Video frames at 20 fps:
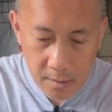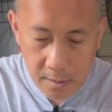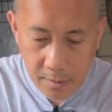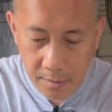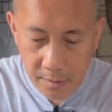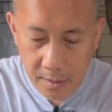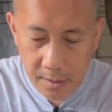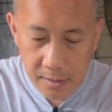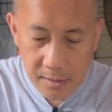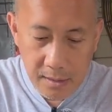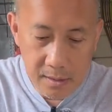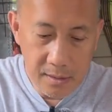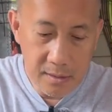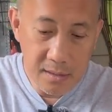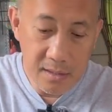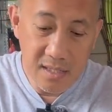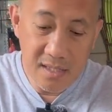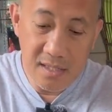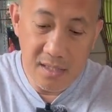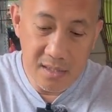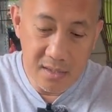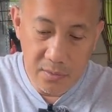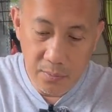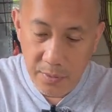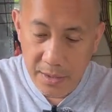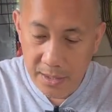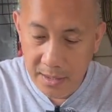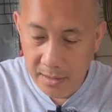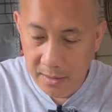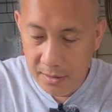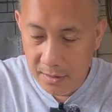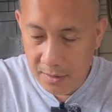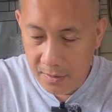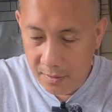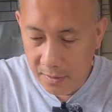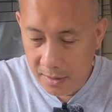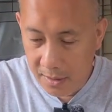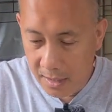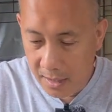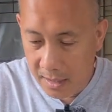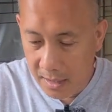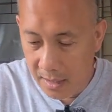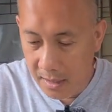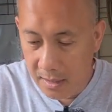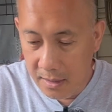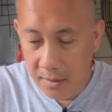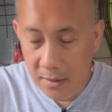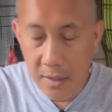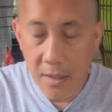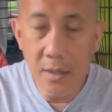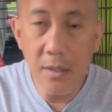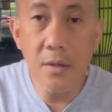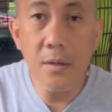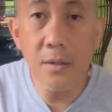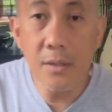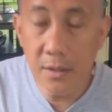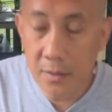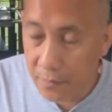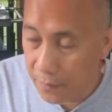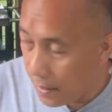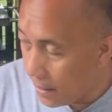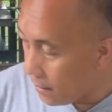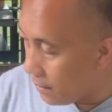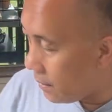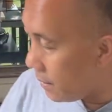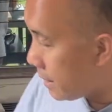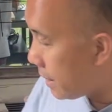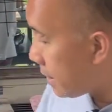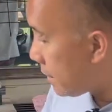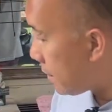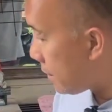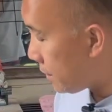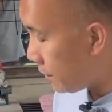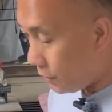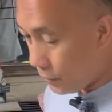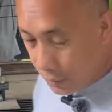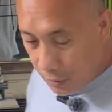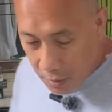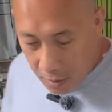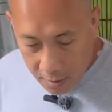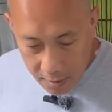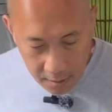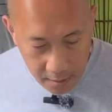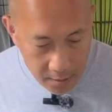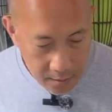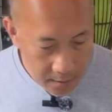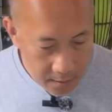this is just a sweetener, okay? You can use a regular sugar.